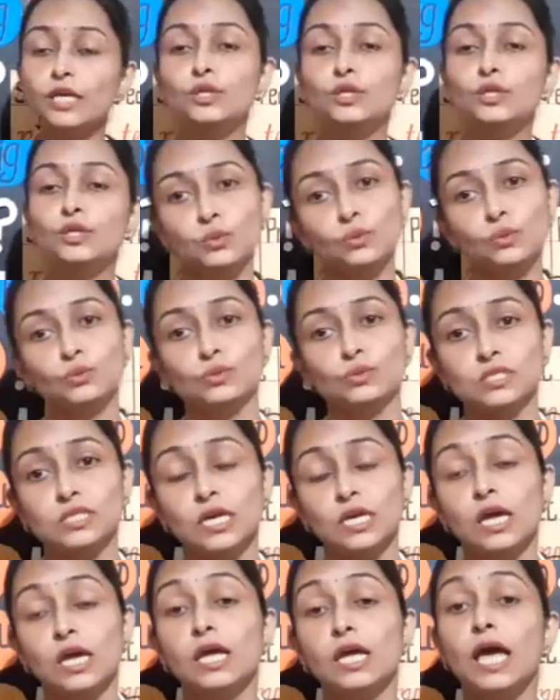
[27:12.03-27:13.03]
used,
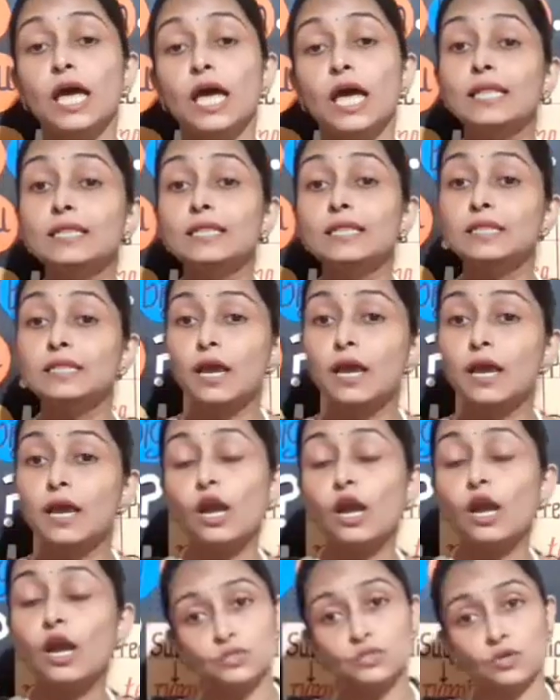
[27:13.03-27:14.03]
and there are
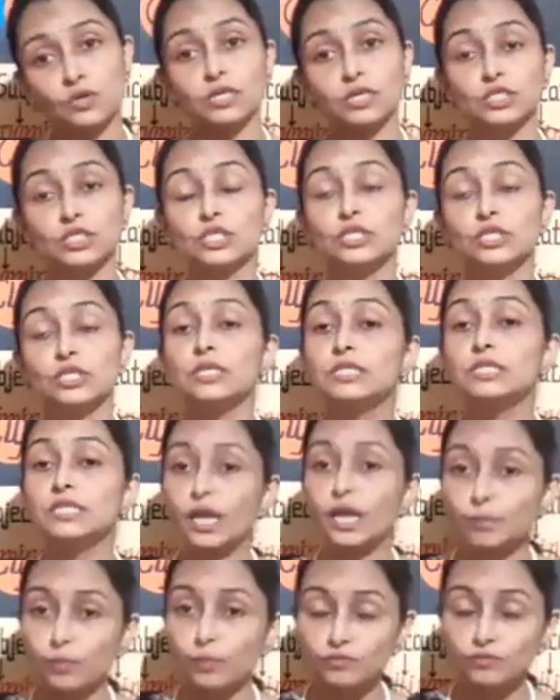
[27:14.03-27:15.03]
structural type
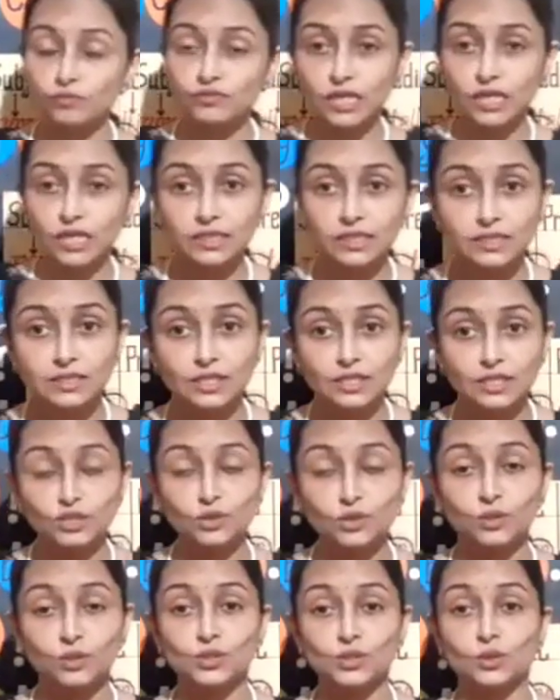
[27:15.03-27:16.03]
of sentences
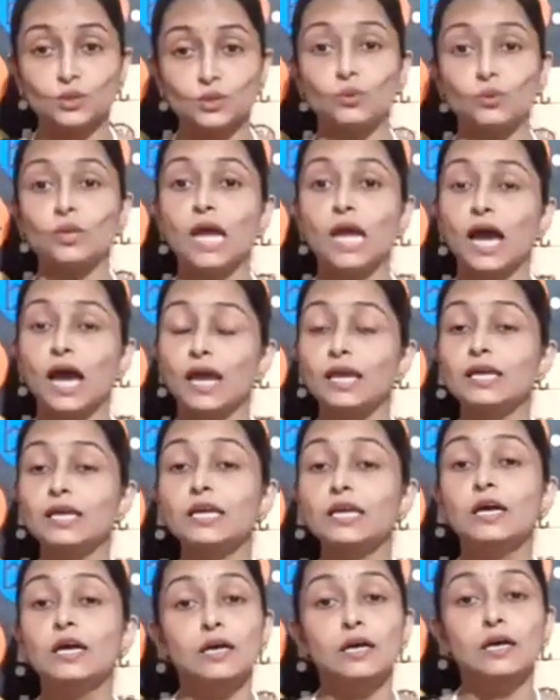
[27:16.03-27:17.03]
also, like
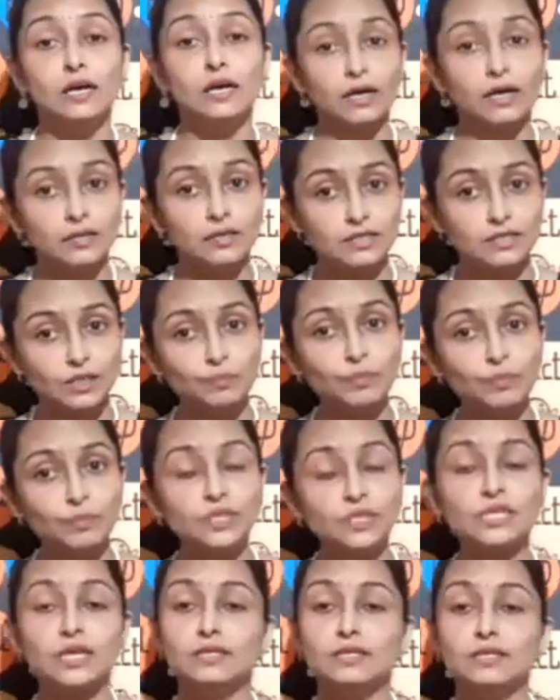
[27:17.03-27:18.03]
simple
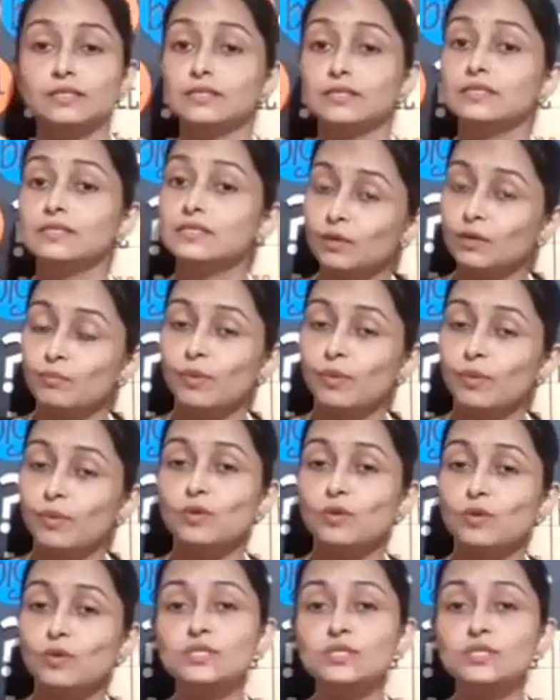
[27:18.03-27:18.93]
sentence, compound